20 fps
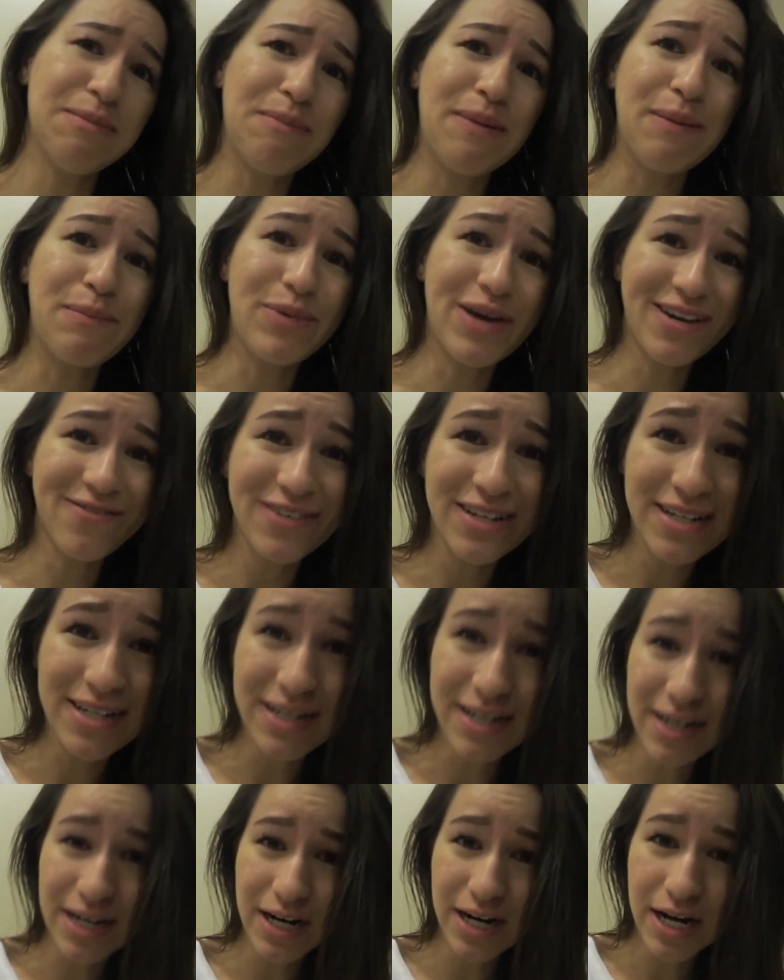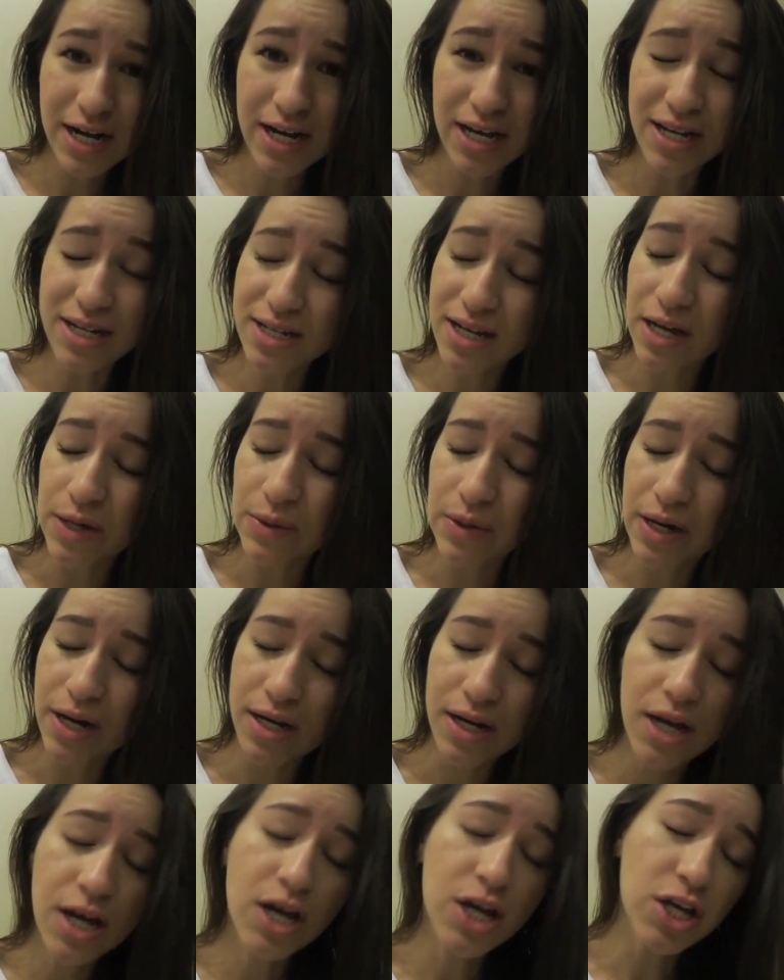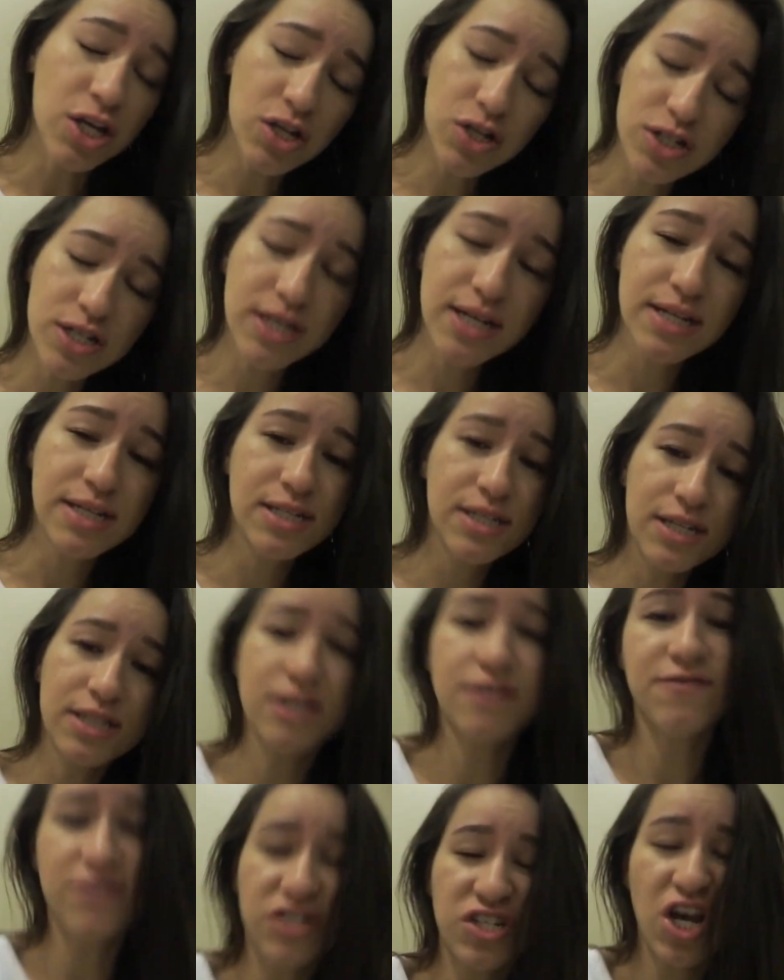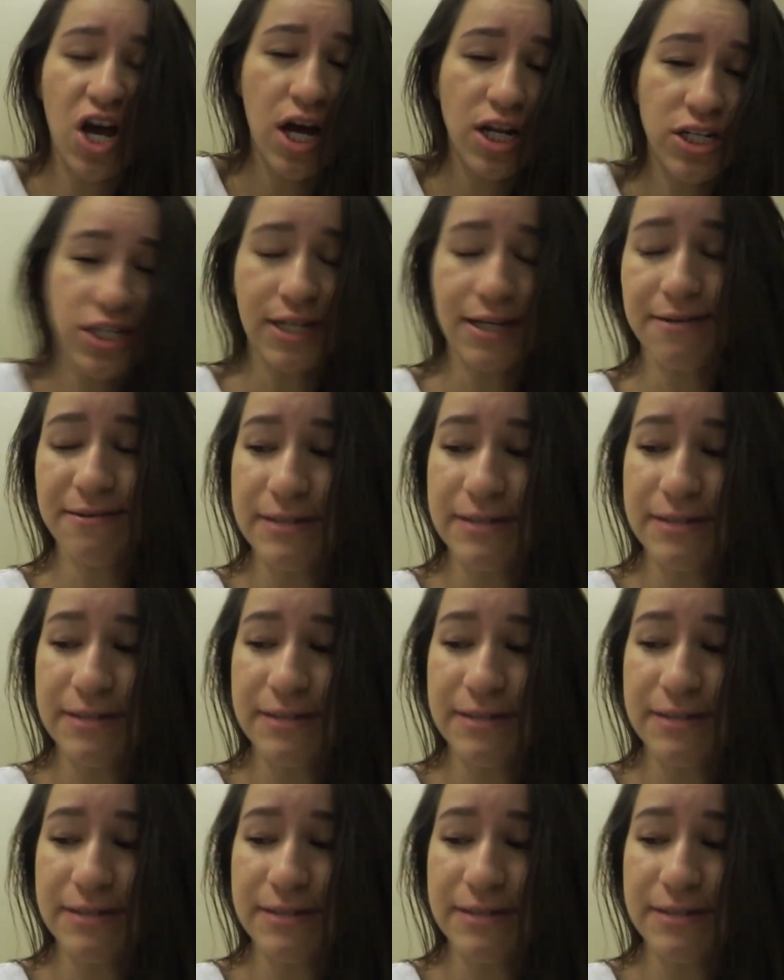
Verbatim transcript: But breakfast here in Taiwan usually consists of just congee,